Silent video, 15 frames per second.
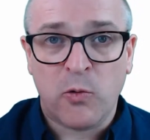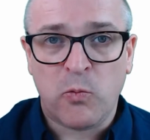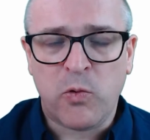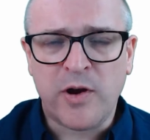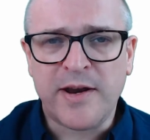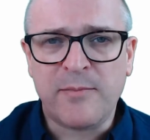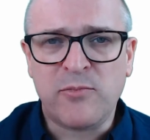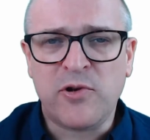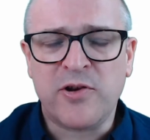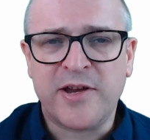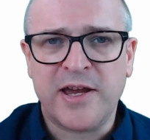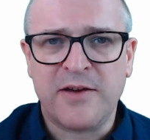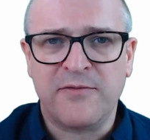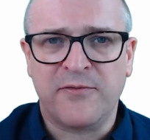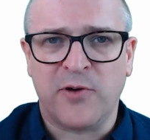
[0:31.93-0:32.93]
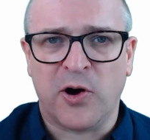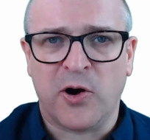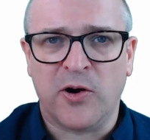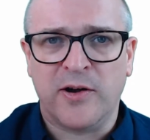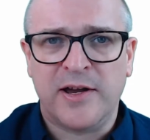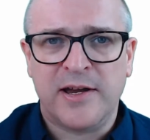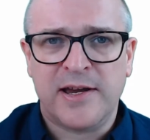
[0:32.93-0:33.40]
What I'm looking
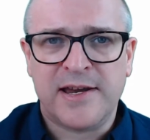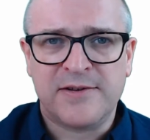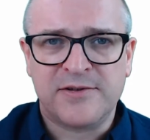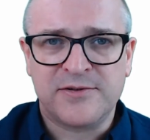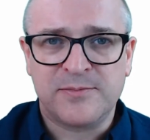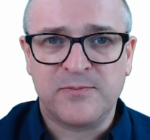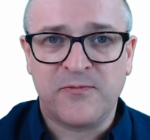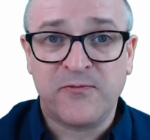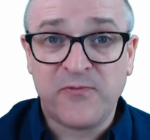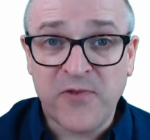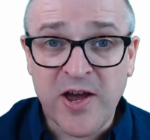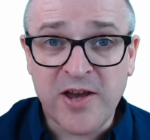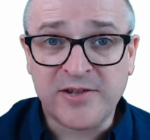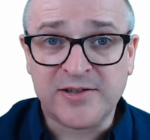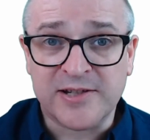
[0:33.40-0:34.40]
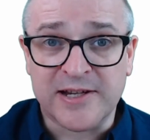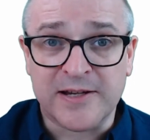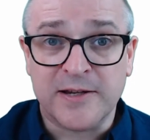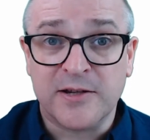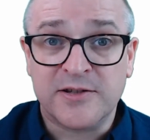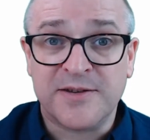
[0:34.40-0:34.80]
for is firstly